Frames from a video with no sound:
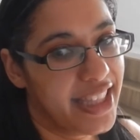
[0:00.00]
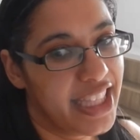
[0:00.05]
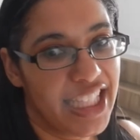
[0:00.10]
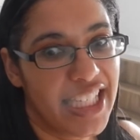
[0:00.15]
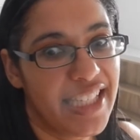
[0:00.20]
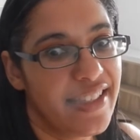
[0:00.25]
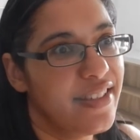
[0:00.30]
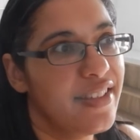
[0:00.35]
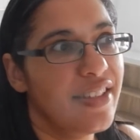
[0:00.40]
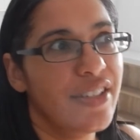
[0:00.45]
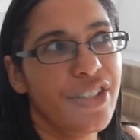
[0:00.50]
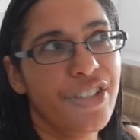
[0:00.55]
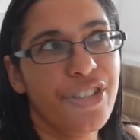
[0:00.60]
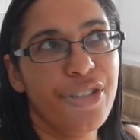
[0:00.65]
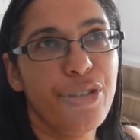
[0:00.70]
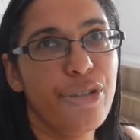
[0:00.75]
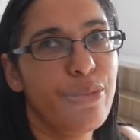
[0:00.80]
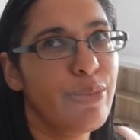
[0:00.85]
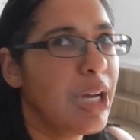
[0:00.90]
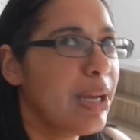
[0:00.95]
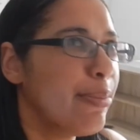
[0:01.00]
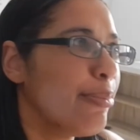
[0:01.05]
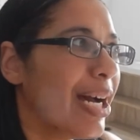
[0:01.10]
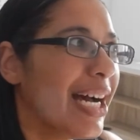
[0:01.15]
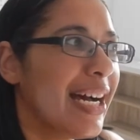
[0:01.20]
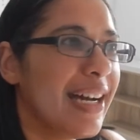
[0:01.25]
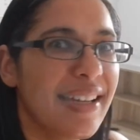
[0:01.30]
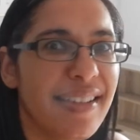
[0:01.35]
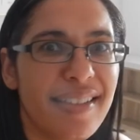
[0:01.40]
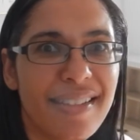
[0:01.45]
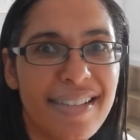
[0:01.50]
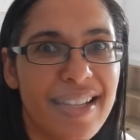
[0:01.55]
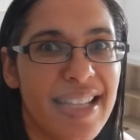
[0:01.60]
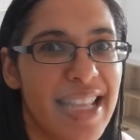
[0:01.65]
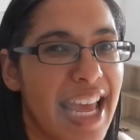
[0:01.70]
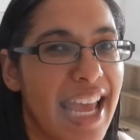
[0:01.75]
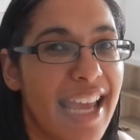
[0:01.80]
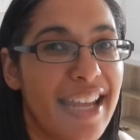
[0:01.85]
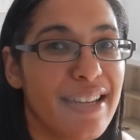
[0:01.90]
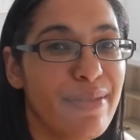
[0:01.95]
Let's assume I passed
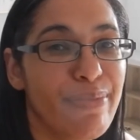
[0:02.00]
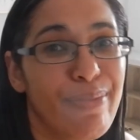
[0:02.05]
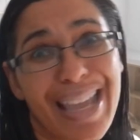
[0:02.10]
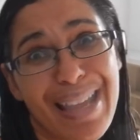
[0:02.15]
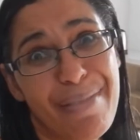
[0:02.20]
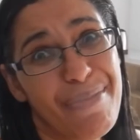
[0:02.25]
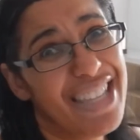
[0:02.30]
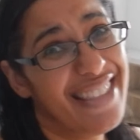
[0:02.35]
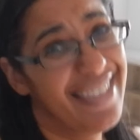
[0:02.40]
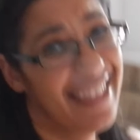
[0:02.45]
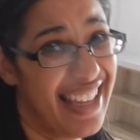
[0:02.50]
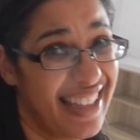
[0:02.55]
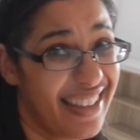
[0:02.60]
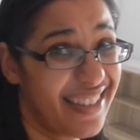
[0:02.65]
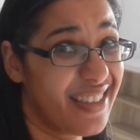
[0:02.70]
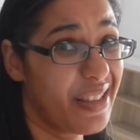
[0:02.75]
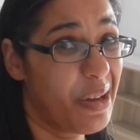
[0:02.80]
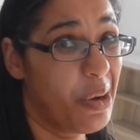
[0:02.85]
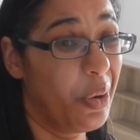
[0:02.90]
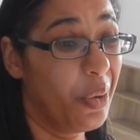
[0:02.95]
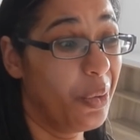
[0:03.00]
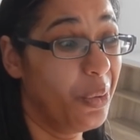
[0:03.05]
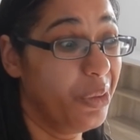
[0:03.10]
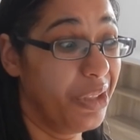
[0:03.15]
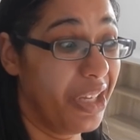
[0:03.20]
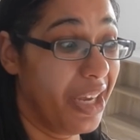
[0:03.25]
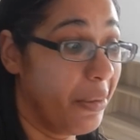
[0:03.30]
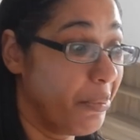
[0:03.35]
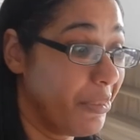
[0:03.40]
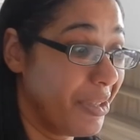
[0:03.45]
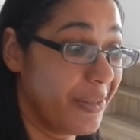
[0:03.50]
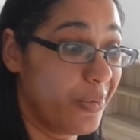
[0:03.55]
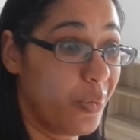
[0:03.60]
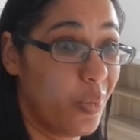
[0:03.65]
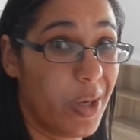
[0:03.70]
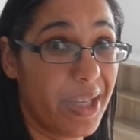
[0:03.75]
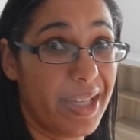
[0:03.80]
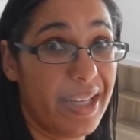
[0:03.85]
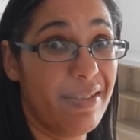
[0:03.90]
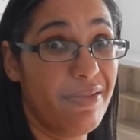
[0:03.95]
that. Maybe that's the holdup, is
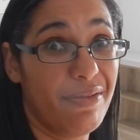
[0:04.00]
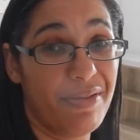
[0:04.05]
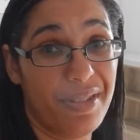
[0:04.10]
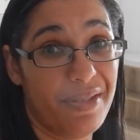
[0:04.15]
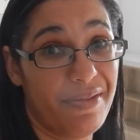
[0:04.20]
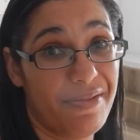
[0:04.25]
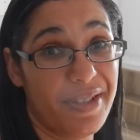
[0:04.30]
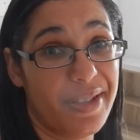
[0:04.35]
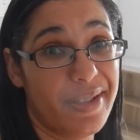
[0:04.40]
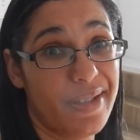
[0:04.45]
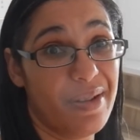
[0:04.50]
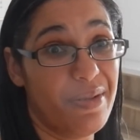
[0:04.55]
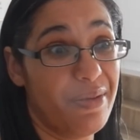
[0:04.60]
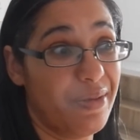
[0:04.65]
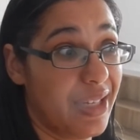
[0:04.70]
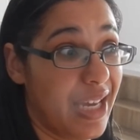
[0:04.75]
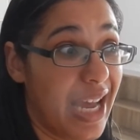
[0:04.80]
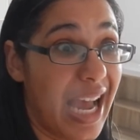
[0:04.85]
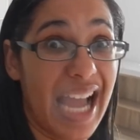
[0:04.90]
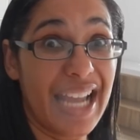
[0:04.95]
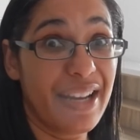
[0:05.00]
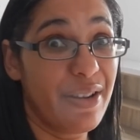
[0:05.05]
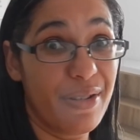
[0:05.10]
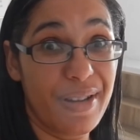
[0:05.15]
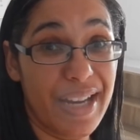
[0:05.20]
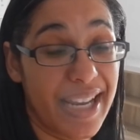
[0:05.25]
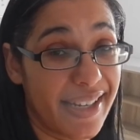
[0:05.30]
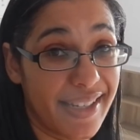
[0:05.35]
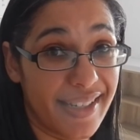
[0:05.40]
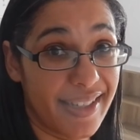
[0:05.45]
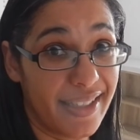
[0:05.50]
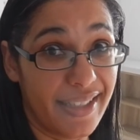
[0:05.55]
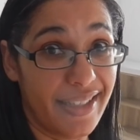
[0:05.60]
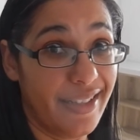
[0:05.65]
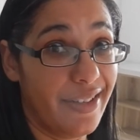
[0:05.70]
waiting for the results. I don't actually